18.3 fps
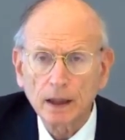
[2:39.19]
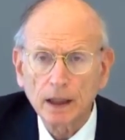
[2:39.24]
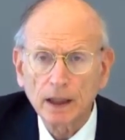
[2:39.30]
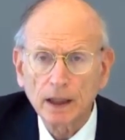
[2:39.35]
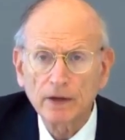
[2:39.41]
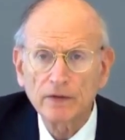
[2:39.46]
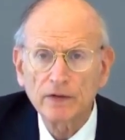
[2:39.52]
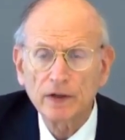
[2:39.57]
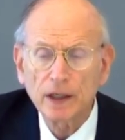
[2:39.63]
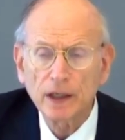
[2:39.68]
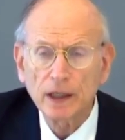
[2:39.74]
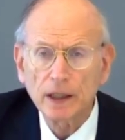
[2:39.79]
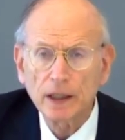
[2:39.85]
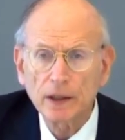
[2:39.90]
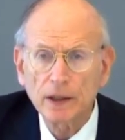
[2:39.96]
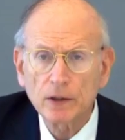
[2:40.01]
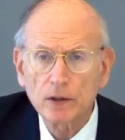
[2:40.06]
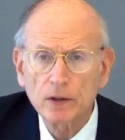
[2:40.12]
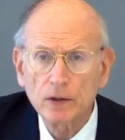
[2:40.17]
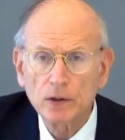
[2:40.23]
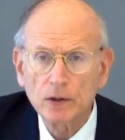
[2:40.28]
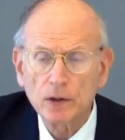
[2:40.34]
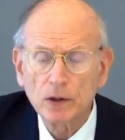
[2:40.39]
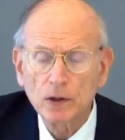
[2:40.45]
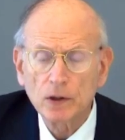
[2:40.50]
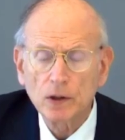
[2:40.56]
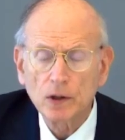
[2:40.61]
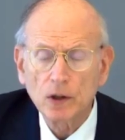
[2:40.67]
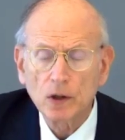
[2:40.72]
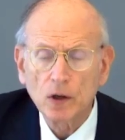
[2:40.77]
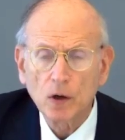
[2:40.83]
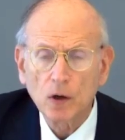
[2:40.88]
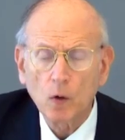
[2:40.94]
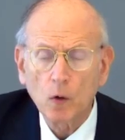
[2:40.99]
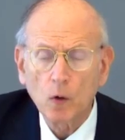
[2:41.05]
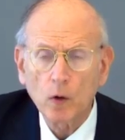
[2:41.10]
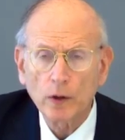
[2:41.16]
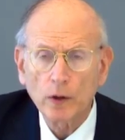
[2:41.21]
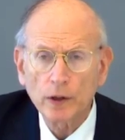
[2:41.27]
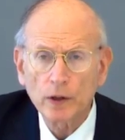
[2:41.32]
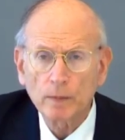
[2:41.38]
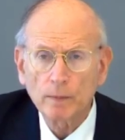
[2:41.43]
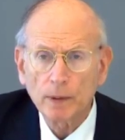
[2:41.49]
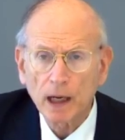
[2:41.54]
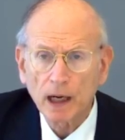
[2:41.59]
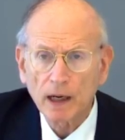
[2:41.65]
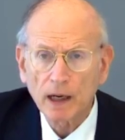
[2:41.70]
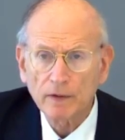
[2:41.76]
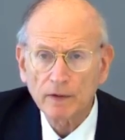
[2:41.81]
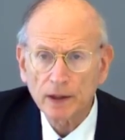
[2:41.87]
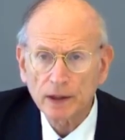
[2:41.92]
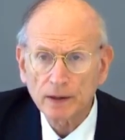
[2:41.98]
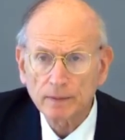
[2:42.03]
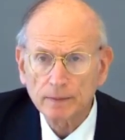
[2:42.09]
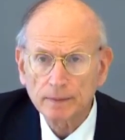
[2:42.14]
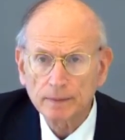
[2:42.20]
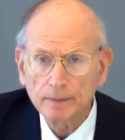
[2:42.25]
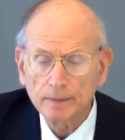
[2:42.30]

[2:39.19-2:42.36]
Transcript: live in or near poverty.